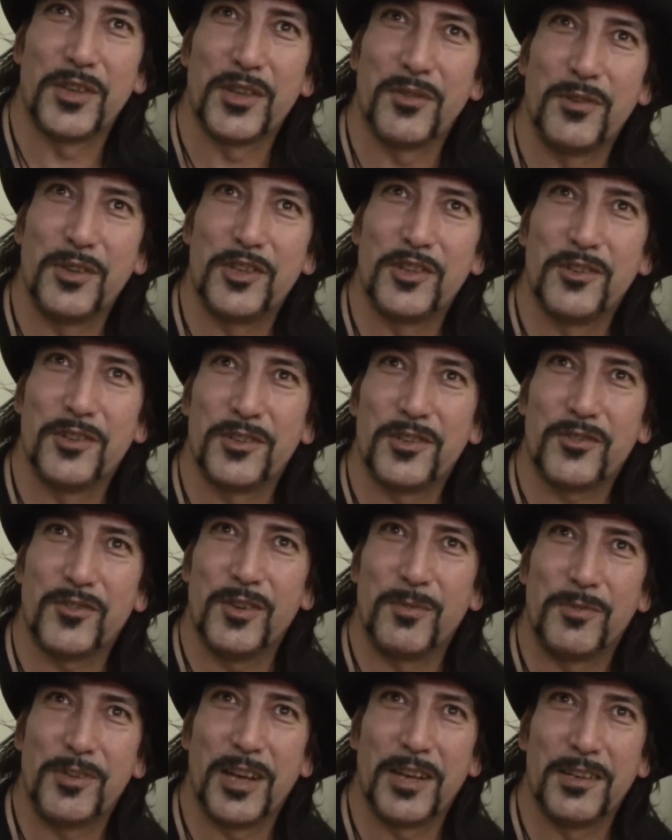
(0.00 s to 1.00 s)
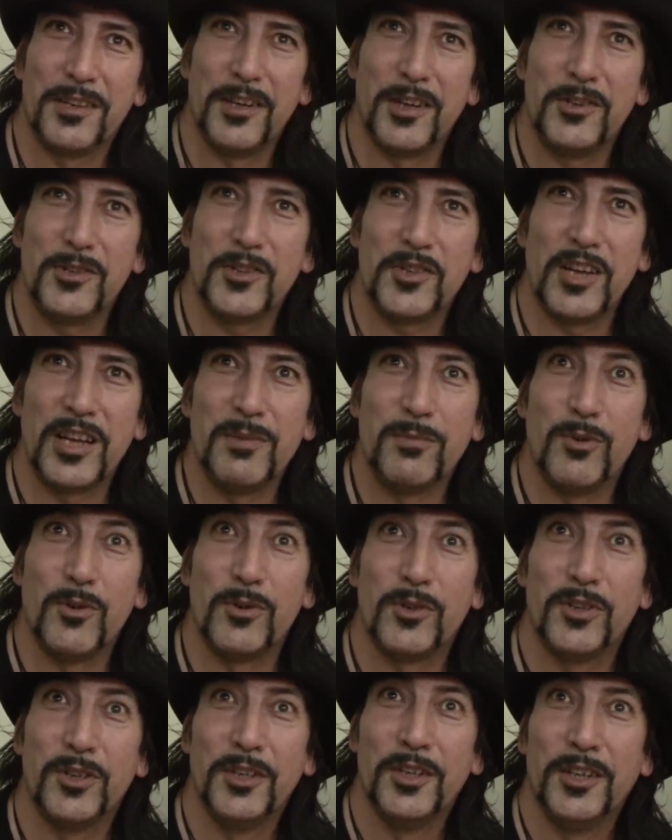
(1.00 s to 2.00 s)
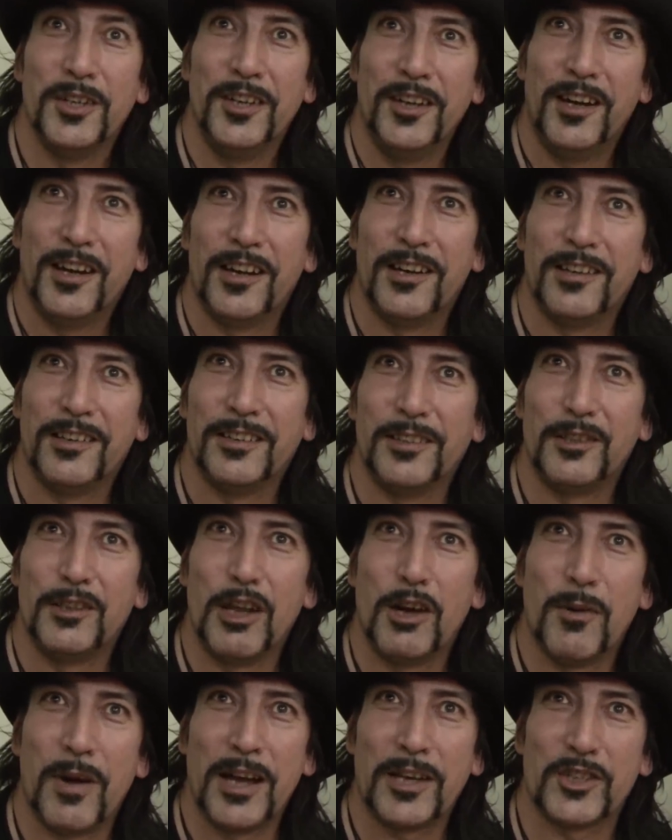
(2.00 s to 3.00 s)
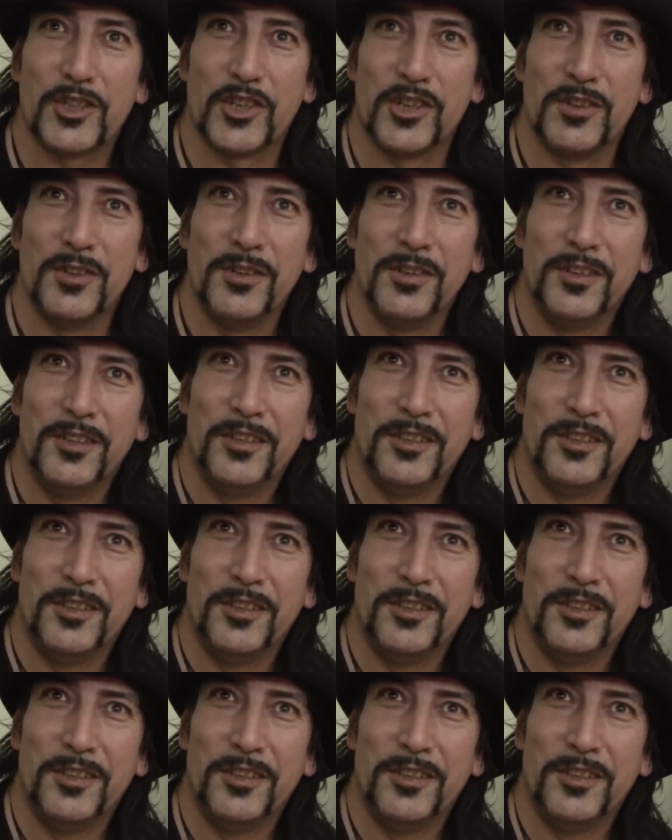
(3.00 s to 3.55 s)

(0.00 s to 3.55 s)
The original script had no cyborg, no action.